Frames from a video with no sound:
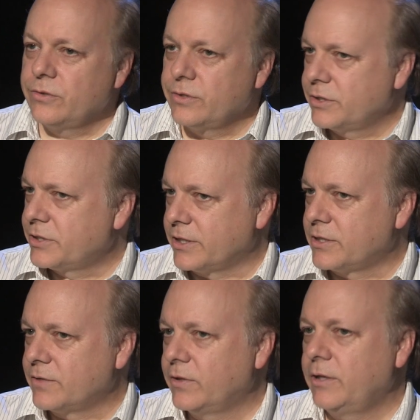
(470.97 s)
this
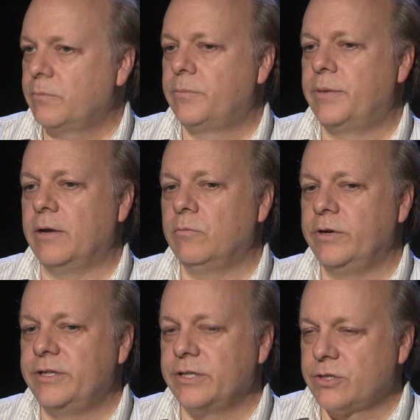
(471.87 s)
extensively, but
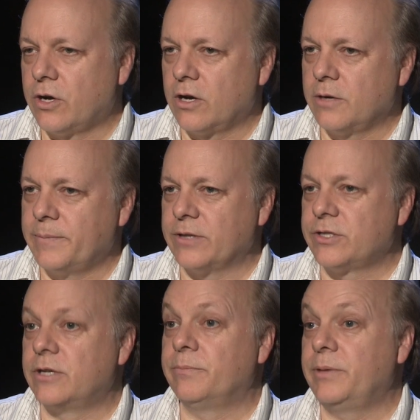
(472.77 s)
we did talk about
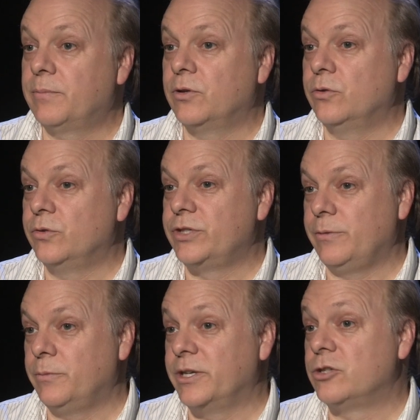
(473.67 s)
some people who
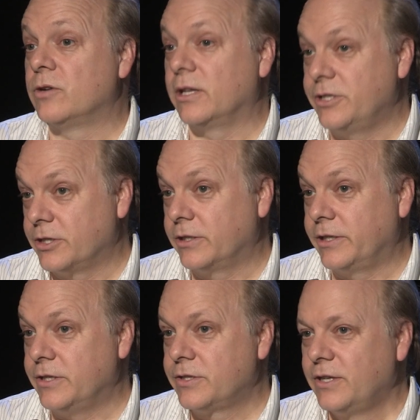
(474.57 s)
seem to be adrenaline
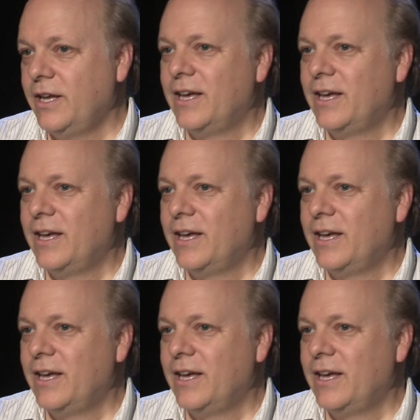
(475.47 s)
junkies.